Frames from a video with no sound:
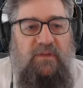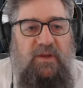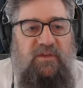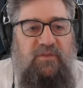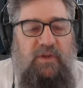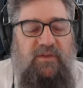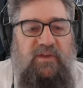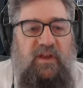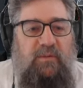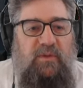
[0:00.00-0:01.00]
The next one's
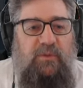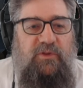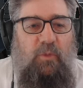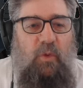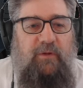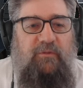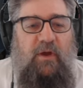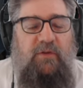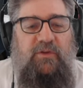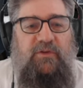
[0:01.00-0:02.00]
telling me with the white
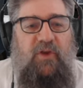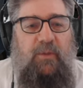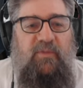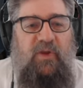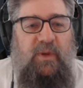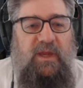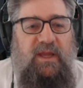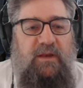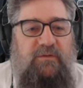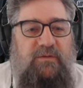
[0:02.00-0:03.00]
5 on top that
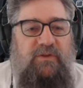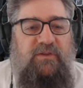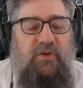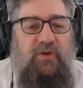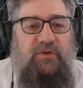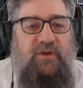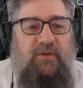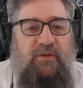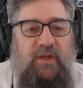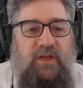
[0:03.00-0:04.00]
we're in a 50 zone
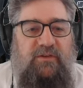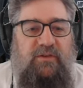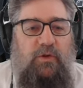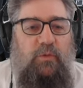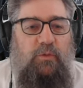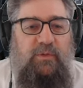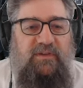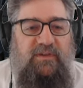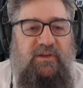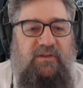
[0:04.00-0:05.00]
and the next zone will be
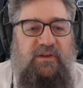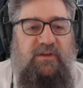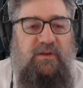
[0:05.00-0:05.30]
60.